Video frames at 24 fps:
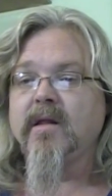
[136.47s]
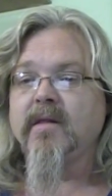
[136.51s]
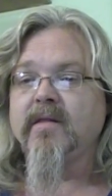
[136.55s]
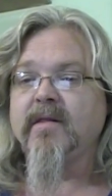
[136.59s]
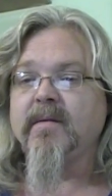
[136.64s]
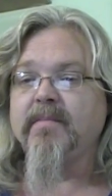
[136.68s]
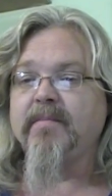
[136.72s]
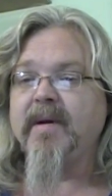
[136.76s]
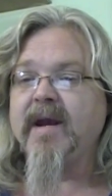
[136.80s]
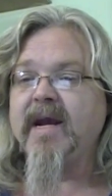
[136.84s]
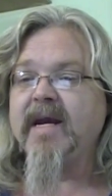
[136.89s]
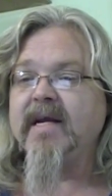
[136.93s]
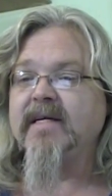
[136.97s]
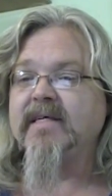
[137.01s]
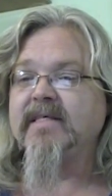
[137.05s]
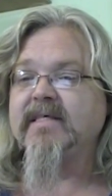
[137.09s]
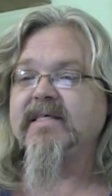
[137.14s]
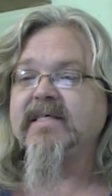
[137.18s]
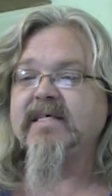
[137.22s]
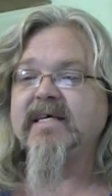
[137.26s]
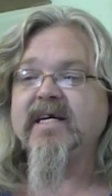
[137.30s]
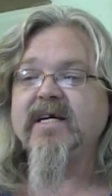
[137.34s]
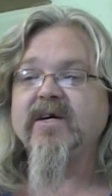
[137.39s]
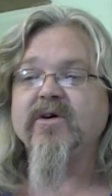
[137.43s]
The Banda
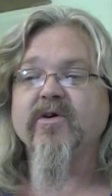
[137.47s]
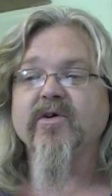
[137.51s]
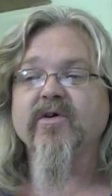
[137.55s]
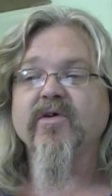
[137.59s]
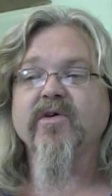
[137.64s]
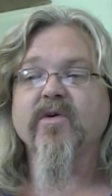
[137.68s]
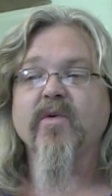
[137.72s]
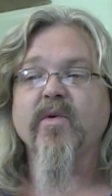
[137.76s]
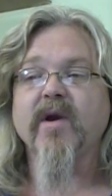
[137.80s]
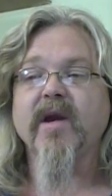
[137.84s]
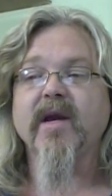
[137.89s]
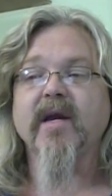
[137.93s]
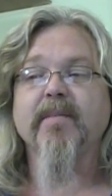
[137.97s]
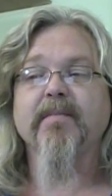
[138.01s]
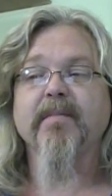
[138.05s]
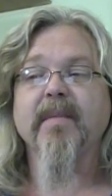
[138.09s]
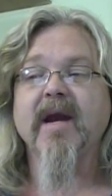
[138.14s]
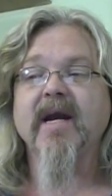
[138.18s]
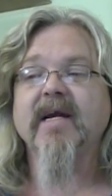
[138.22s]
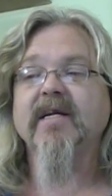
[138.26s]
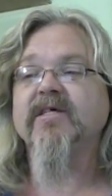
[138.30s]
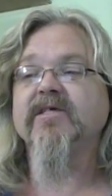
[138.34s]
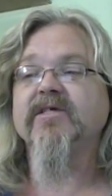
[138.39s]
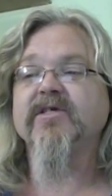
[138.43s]
Sea earthquake,
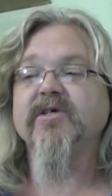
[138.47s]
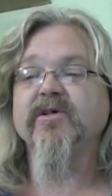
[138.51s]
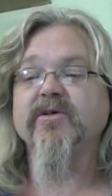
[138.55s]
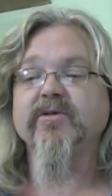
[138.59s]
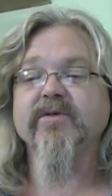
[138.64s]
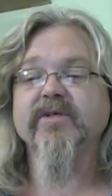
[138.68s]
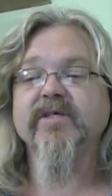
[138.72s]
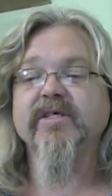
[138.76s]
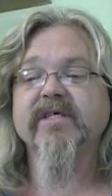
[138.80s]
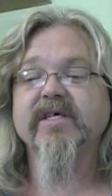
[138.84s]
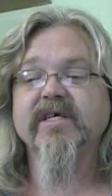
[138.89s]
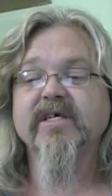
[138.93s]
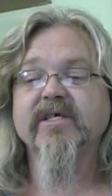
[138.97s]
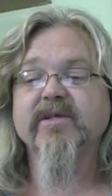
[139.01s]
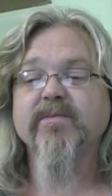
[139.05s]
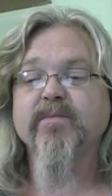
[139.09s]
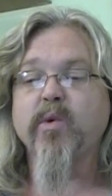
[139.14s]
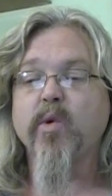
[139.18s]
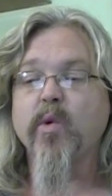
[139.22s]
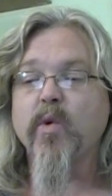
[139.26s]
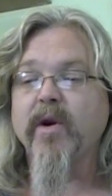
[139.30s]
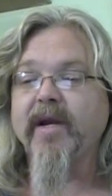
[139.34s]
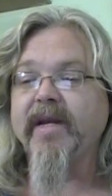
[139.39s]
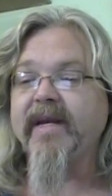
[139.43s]
magnitude
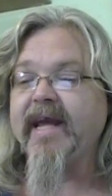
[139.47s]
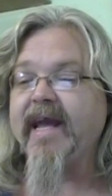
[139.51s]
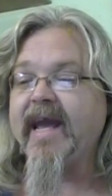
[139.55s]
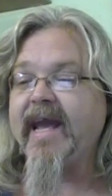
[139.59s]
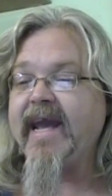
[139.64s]
6.8